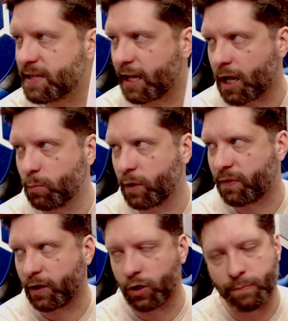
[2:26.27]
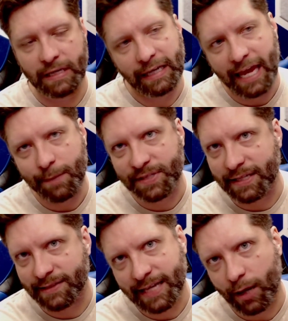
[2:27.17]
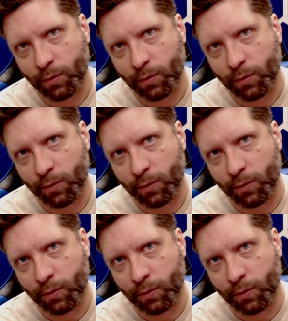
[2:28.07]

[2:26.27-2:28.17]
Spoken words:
they come with the Goodman Games Gazette,